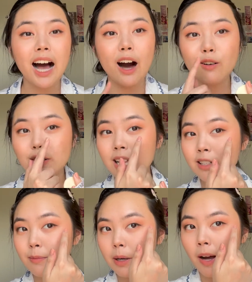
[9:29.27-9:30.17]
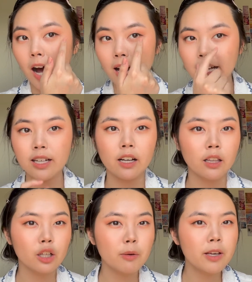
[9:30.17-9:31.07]
I also like to bring my eyeliner a
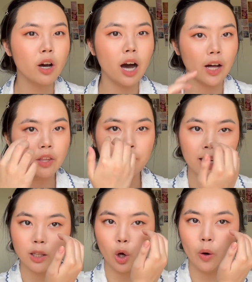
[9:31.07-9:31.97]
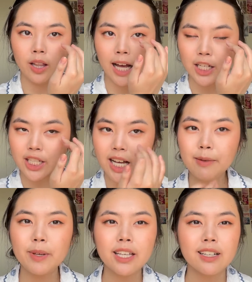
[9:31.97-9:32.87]
little bit under my lower lash line
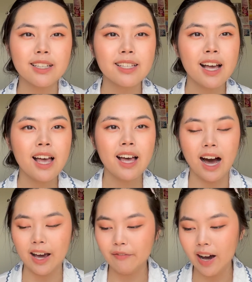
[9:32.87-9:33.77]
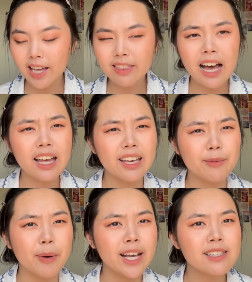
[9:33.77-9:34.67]
because I find that it
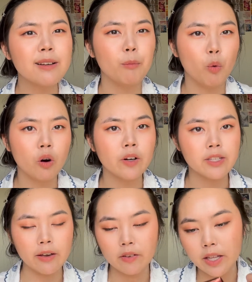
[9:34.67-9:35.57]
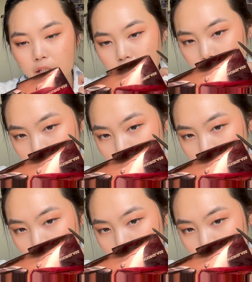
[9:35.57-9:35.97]
makes it more of a definition.